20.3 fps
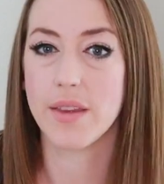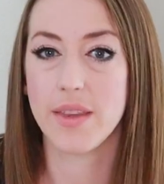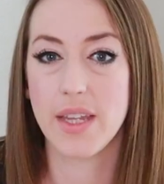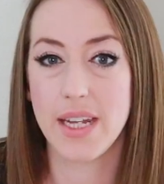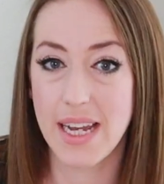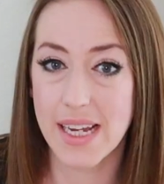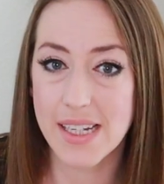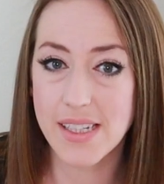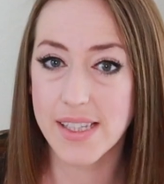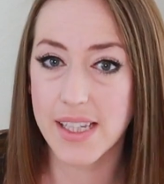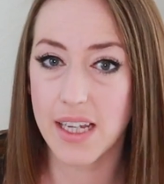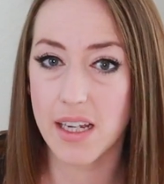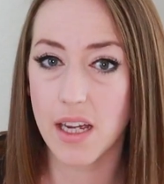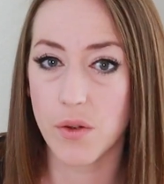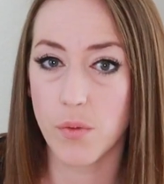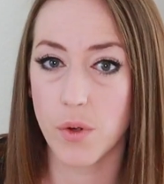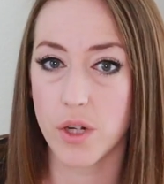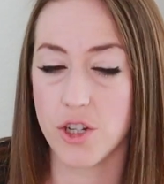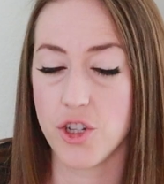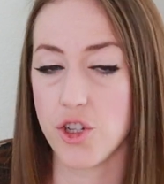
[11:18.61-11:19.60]
The next thing
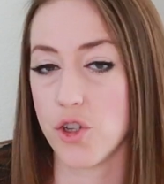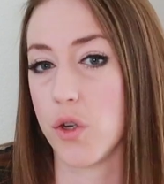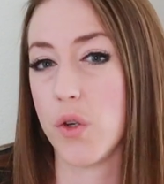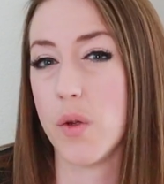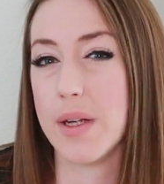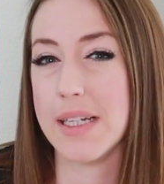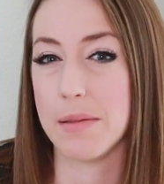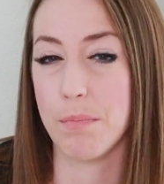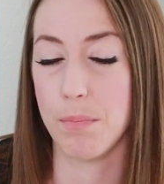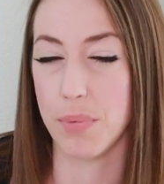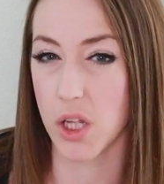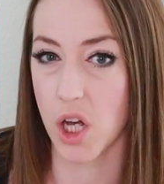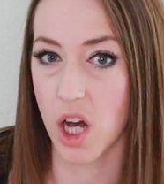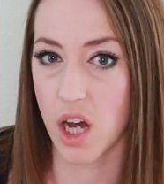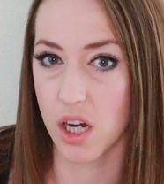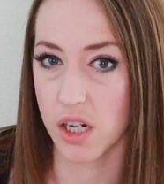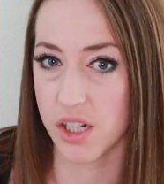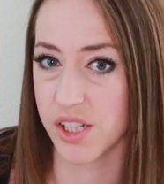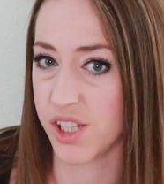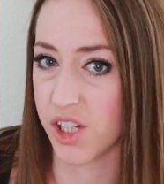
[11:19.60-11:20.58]
I want to show you is
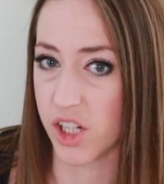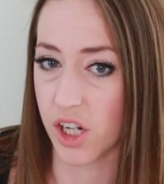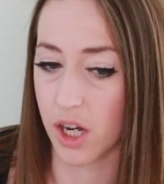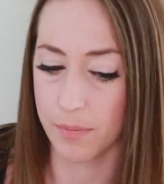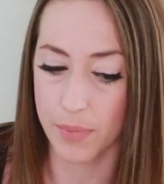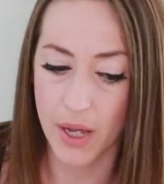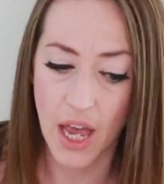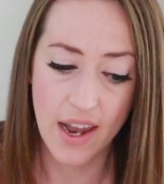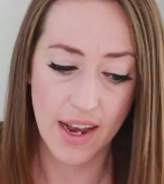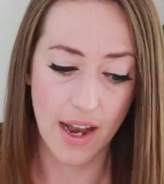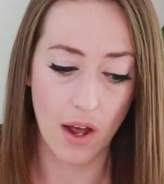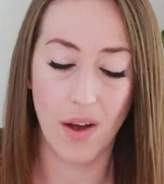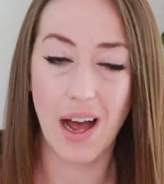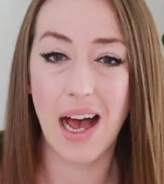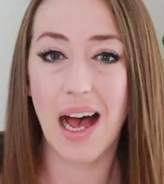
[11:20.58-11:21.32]
Blog Stomp. Now,